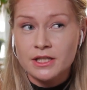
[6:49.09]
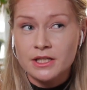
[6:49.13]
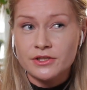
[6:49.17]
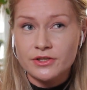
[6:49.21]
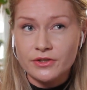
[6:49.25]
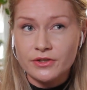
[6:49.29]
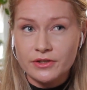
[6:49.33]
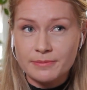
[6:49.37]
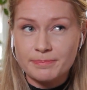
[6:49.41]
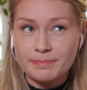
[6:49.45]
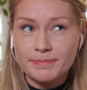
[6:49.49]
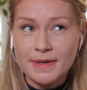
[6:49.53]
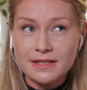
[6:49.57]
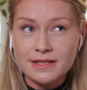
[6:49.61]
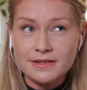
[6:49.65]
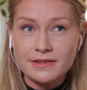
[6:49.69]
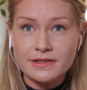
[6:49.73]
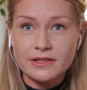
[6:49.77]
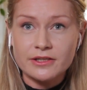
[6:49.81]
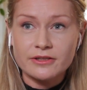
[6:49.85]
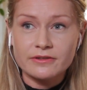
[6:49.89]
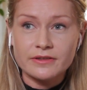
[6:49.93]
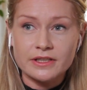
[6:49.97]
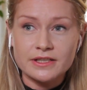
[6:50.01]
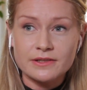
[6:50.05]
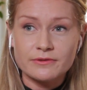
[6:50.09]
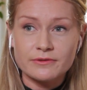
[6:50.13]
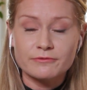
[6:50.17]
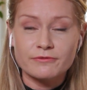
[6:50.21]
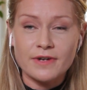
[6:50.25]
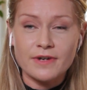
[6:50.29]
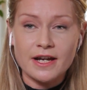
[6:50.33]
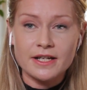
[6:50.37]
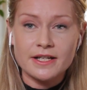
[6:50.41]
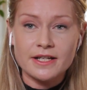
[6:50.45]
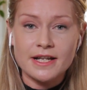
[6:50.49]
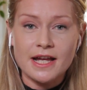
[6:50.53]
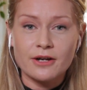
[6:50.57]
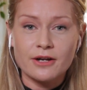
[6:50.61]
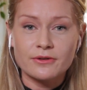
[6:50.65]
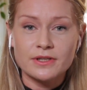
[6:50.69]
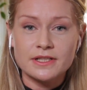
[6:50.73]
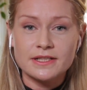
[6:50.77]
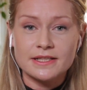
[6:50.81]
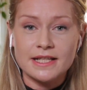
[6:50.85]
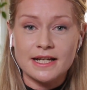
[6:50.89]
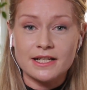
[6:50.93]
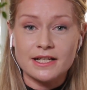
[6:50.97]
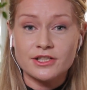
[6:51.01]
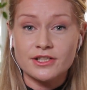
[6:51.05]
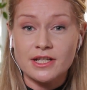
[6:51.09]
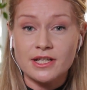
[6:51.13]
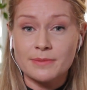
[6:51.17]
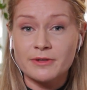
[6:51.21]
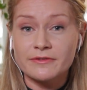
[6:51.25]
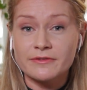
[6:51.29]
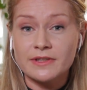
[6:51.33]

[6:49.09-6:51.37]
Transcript: So the best theory right now is that some